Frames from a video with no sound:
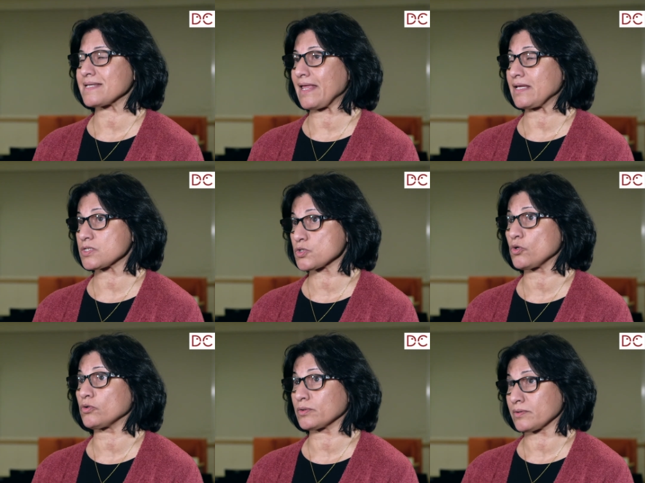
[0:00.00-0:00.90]
they
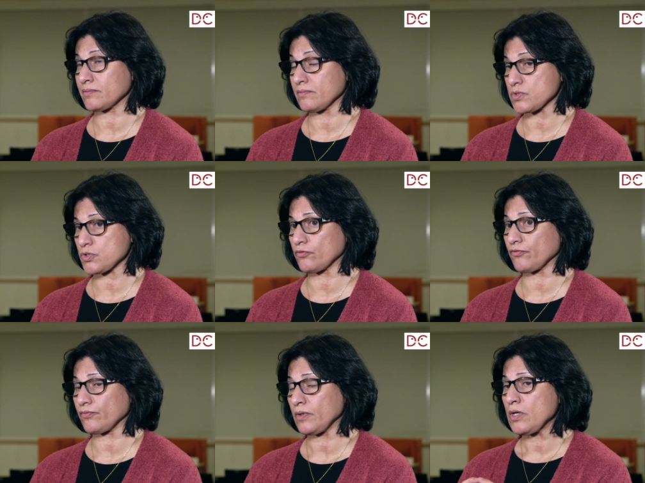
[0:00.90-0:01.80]
sort
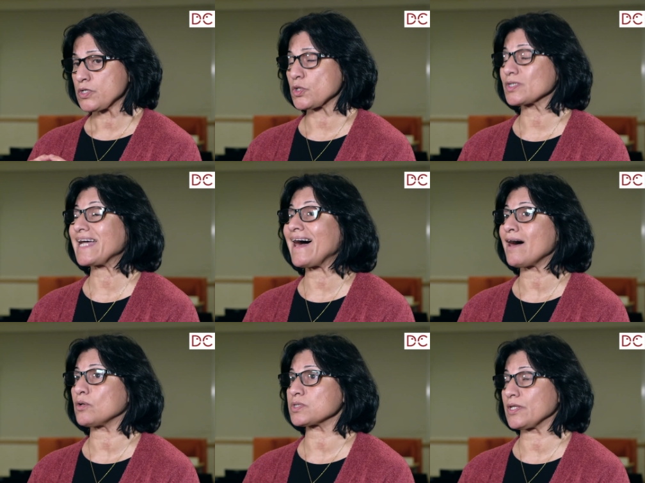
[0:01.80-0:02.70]

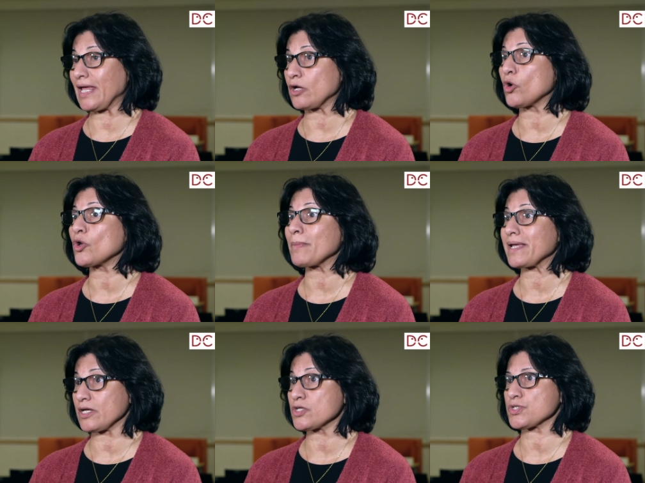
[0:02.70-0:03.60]
out the
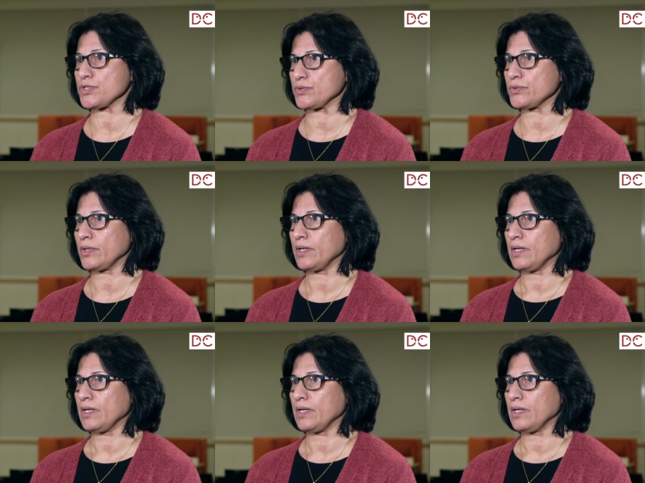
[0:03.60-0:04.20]
economic issue,